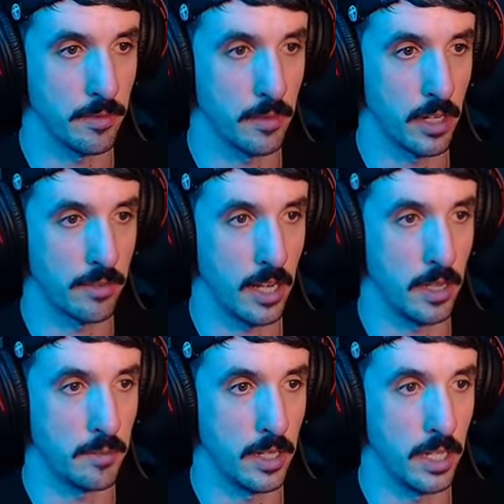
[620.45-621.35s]
whenever
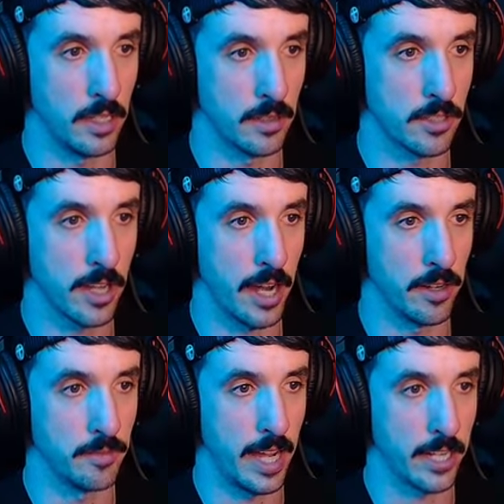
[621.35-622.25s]
I'm uh,
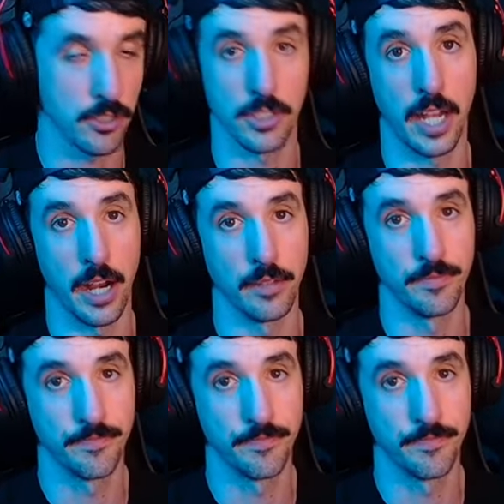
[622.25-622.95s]
scared, actually scared.